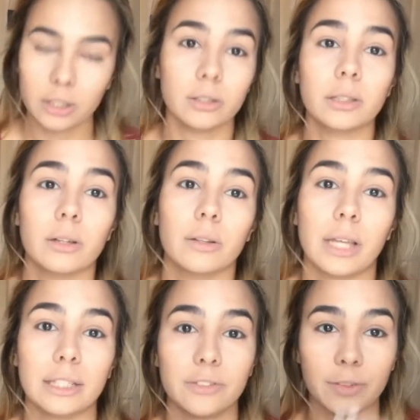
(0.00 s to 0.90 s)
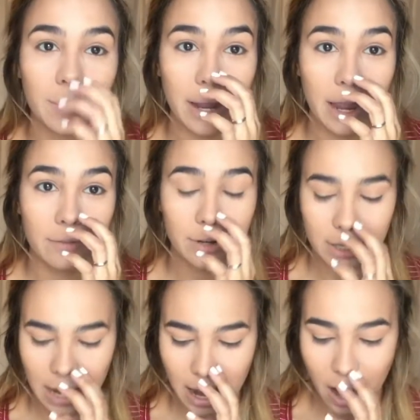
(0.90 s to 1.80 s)
so that's for my
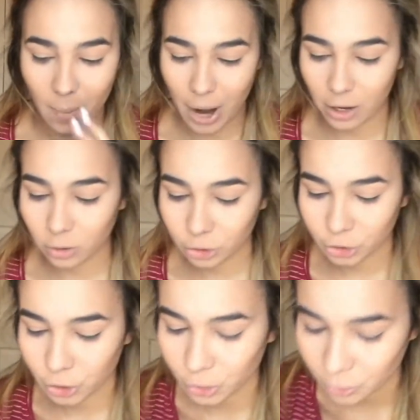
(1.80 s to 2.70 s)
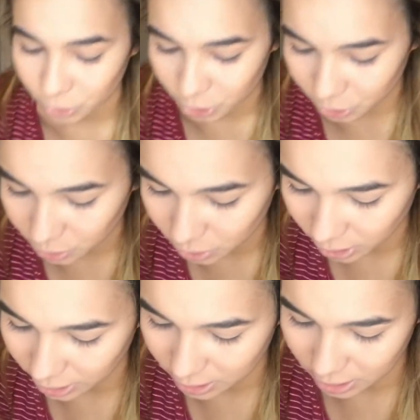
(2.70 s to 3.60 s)
everyday. I also do
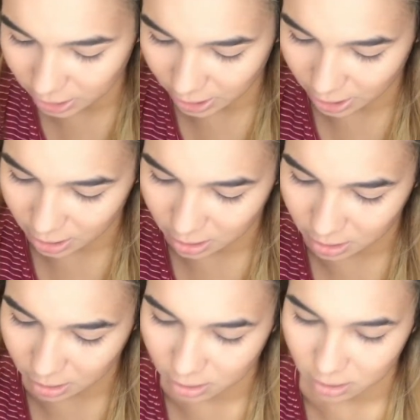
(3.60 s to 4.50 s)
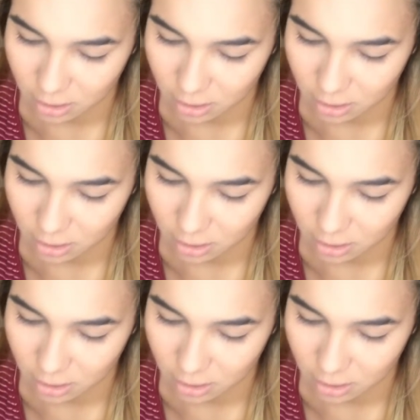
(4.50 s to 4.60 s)
like to take